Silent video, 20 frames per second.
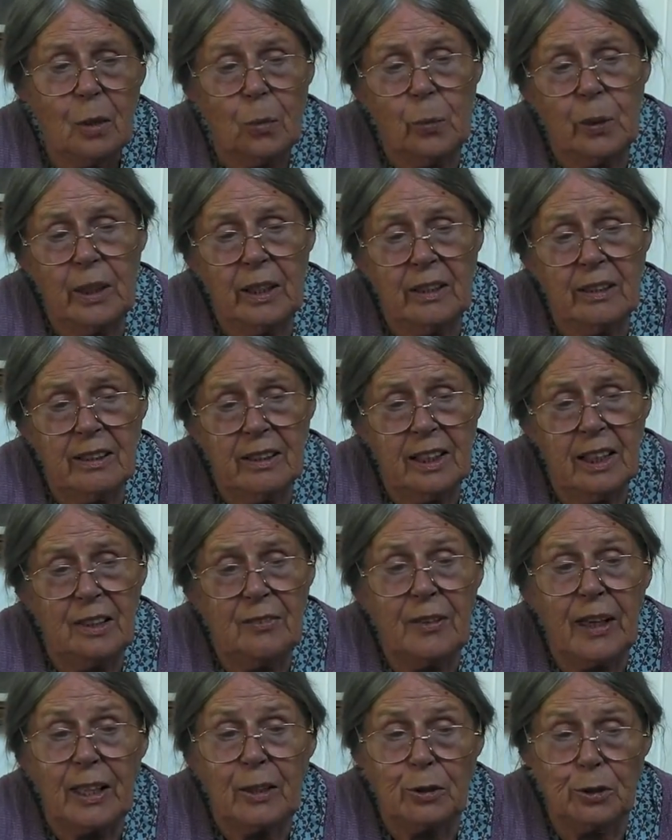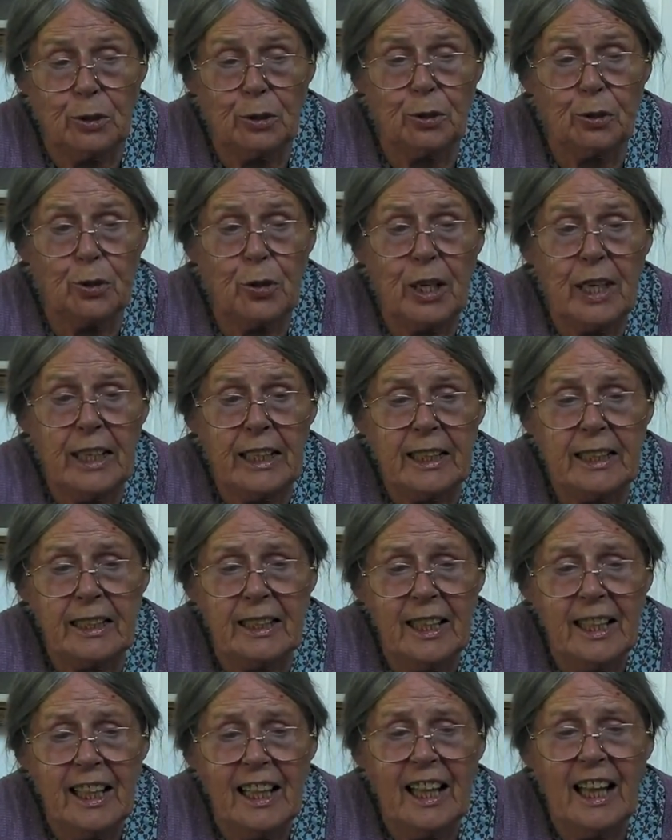where, if I could shrink,